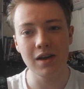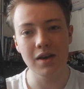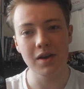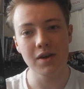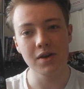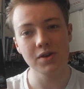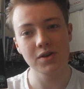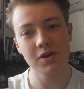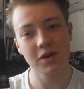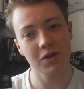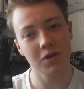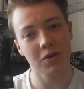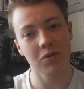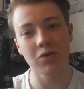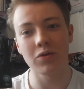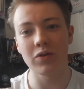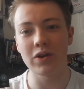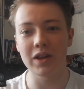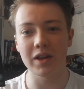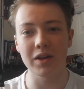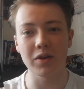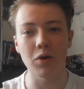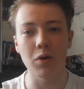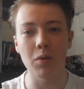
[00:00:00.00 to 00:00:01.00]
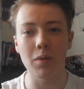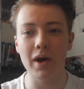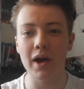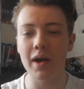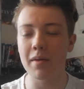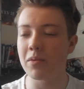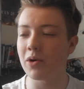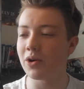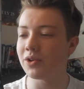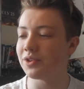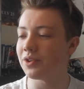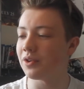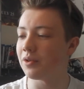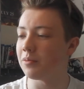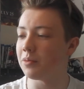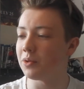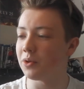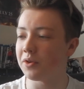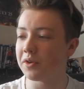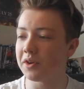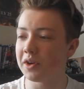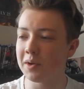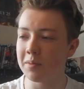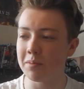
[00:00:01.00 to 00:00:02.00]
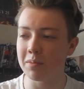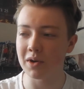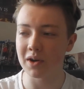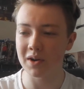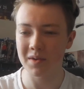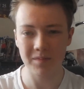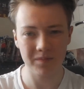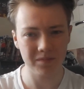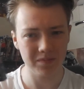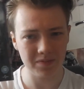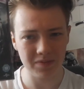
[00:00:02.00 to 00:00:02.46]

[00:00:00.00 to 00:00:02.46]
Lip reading: So I don't really know why I bought it on Blu-ray, but